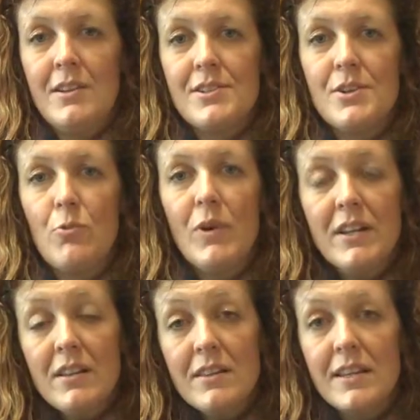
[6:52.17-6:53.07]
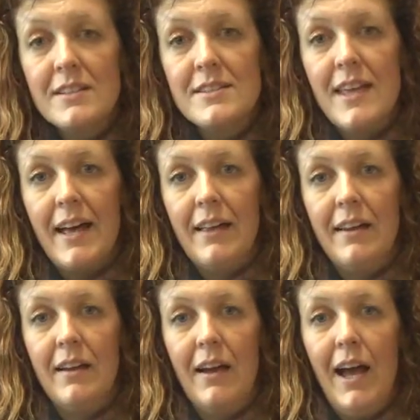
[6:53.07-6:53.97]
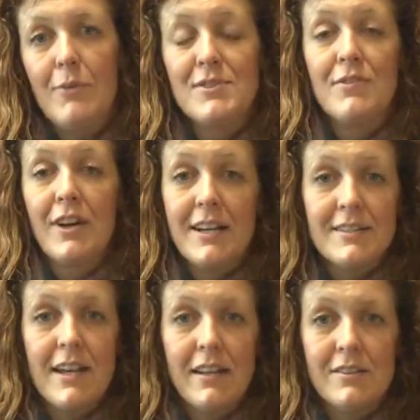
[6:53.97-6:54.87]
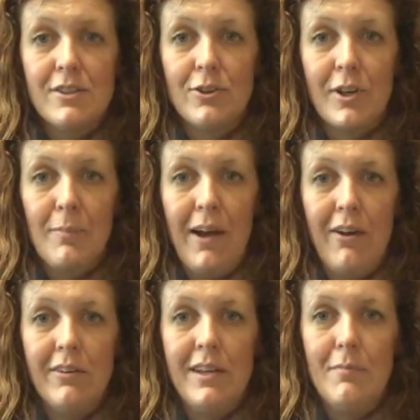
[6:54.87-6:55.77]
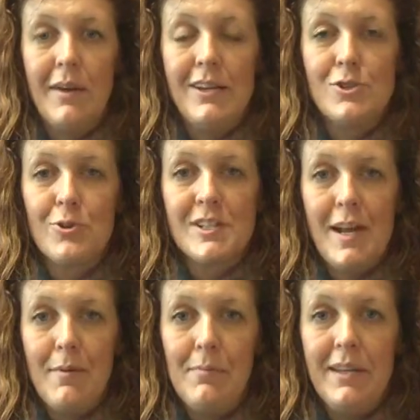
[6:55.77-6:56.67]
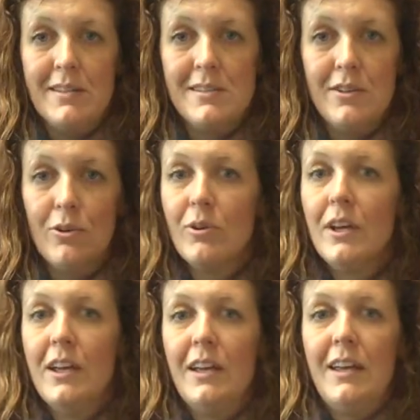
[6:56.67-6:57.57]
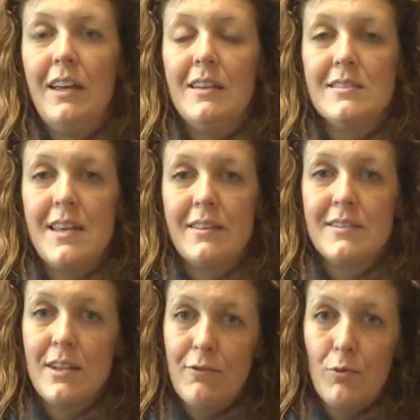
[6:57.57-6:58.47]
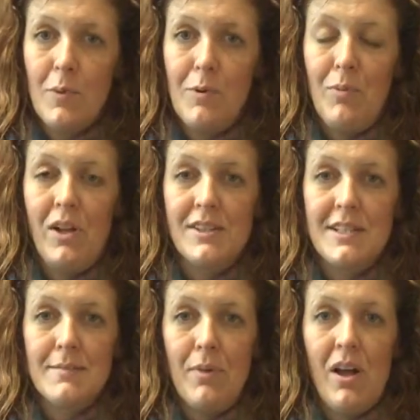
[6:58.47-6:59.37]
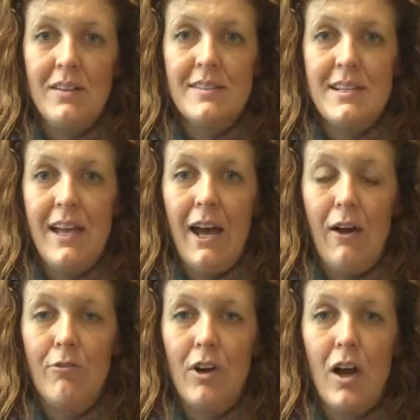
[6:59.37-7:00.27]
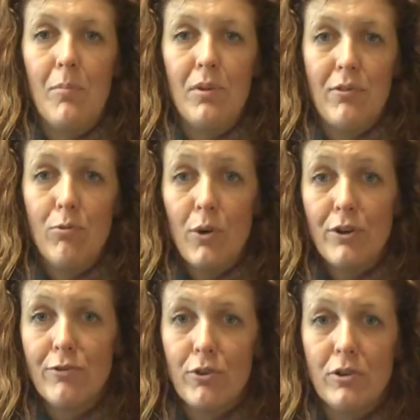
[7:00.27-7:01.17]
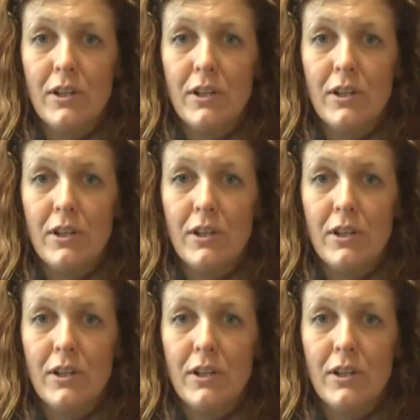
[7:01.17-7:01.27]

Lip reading: So one of the things that I was very excited to learn about in my short time at PSU is that the Center for Women, Politics, and Policy have a couple of wonderful